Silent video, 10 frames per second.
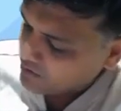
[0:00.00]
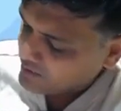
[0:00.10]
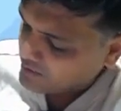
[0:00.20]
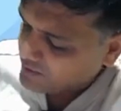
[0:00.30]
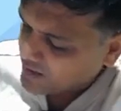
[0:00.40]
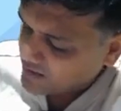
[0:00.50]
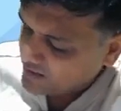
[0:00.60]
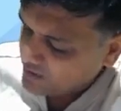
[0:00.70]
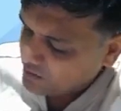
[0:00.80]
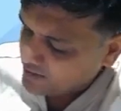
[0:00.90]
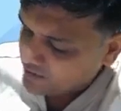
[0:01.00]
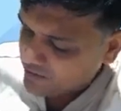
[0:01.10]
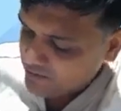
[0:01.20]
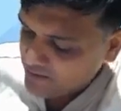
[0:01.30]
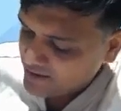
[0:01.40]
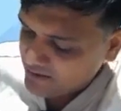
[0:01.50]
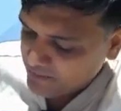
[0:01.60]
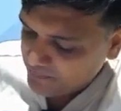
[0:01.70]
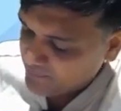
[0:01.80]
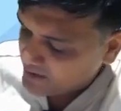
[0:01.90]
make it clear because
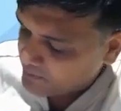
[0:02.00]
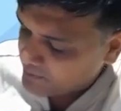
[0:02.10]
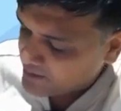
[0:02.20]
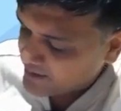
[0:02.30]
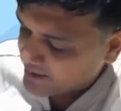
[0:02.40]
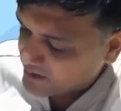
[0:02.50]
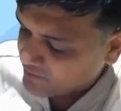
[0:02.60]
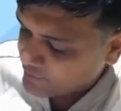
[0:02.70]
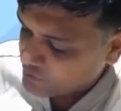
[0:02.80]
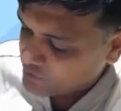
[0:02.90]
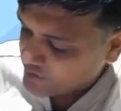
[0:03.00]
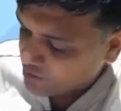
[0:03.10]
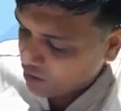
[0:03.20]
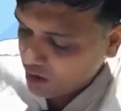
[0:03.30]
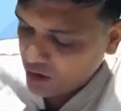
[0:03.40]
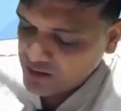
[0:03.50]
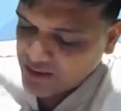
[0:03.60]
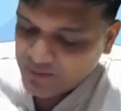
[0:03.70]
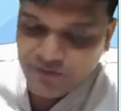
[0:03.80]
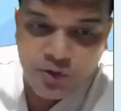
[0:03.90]
many people they get confused with all
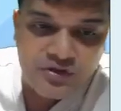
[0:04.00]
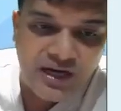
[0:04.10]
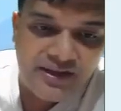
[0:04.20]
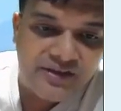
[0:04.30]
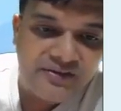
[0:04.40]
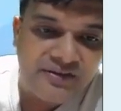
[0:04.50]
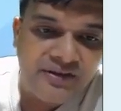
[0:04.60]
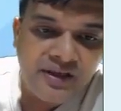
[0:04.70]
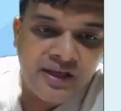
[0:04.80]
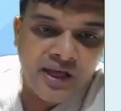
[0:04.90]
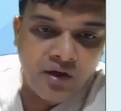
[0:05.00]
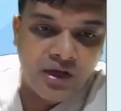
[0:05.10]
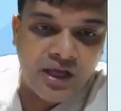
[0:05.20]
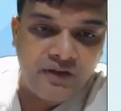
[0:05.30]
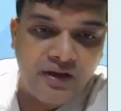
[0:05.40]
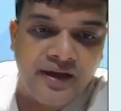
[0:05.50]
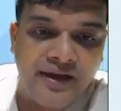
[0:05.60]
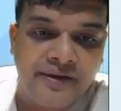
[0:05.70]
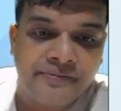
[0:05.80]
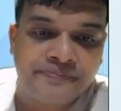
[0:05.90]
chapter 4 strategies. Okay.
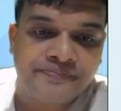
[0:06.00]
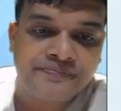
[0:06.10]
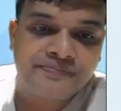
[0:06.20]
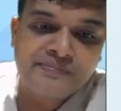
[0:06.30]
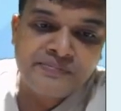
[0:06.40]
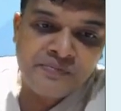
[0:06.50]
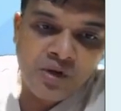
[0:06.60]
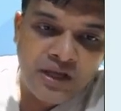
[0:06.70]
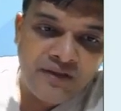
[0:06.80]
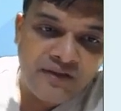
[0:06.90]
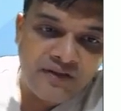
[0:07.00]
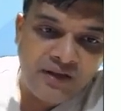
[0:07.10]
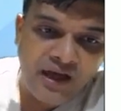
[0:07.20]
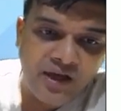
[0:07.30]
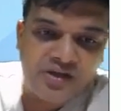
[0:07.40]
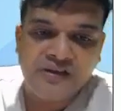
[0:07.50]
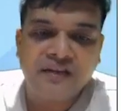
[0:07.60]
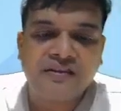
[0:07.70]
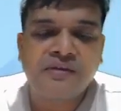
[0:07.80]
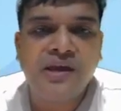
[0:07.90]
Okay, so Harsh is
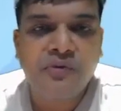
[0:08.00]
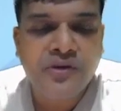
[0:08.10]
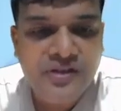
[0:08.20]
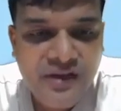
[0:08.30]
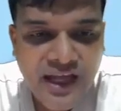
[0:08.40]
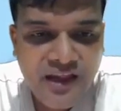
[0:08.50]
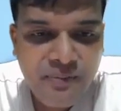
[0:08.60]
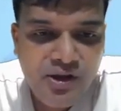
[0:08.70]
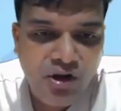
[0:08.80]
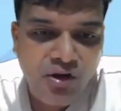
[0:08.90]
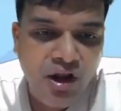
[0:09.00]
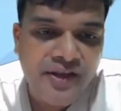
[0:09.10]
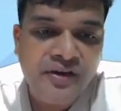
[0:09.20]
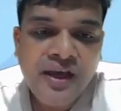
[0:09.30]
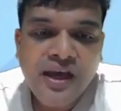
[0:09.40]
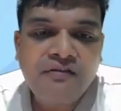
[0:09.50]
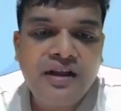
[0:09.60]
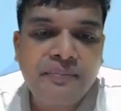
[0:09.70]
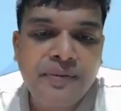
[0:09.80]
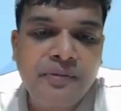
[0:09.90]
asking me a question, sir. As per your knowledge,
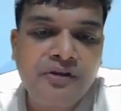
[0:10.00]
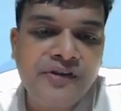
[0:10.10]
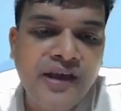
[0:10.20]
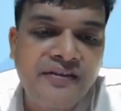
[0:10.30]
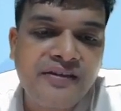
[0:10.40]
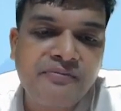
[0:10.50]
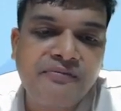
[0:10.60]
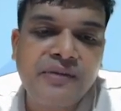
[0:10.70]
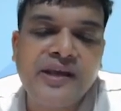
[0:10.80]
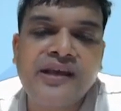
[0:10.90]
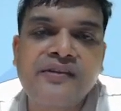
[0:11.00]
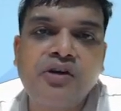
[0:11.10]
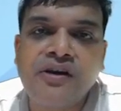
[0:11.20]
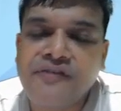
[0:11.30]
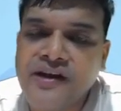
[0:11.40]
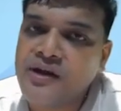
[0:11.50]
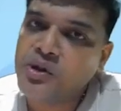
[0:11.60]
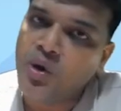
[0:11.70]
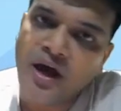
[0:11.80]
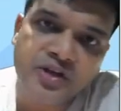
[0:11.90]
will the paper of EISSM will be easy or difficult?
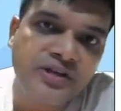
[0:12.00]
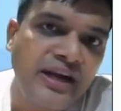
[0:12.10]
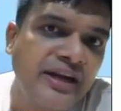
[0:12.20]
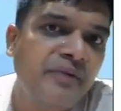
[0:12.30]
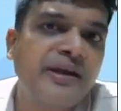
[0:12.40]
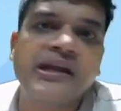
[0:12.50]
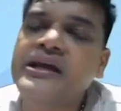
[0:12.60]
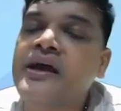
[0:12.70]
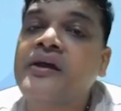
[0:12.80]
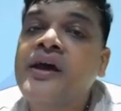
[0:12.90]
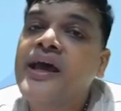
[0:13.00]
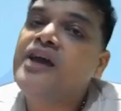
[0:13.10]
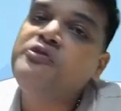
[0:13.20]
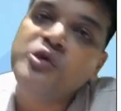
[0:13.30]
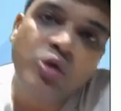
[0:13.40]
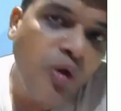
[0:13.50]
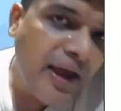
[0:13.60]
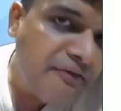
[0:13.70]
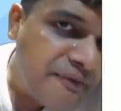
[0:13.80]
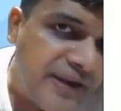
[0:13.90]
So Harsh, let it be clear. If you know
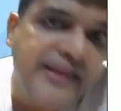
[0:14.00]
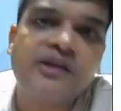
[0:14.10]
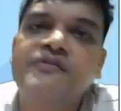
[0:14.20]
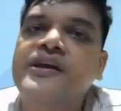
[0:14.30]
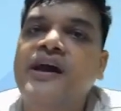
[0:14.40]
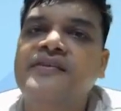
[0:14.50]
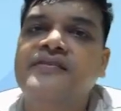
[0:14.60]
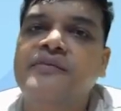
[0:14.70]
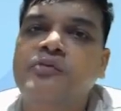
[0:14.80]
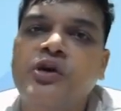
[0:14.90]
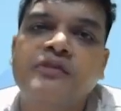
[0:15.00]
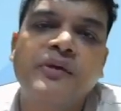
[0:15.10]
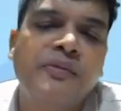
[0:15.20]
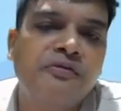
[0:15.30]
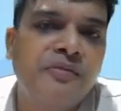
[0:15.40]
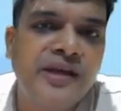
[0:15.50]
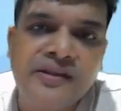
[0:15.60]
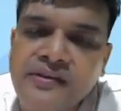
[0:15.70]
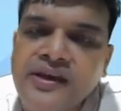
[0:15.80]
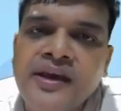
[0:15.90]
everything of EISSM, okay, paper will be
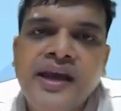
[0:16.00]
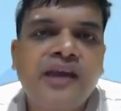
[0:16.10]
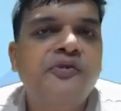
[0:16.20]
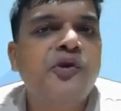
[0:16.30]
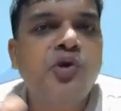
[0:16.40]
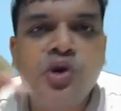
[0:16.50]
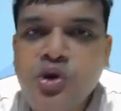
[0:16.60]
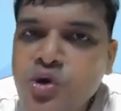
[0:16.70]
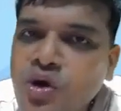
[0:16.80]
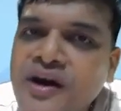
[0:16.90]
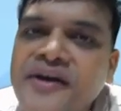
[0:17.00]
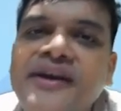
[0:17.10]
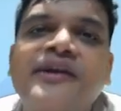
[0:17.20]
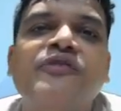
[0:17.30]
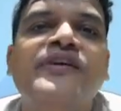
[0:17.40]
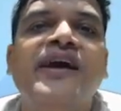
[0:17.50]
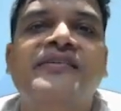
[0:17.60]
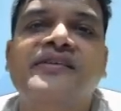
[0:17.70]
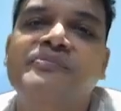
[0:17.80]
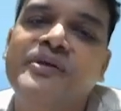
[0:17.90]
easy. If you don't know content of
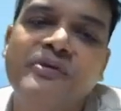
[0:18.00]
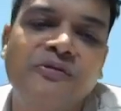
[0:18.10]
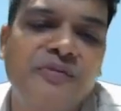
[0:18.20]
EISSM, paper will be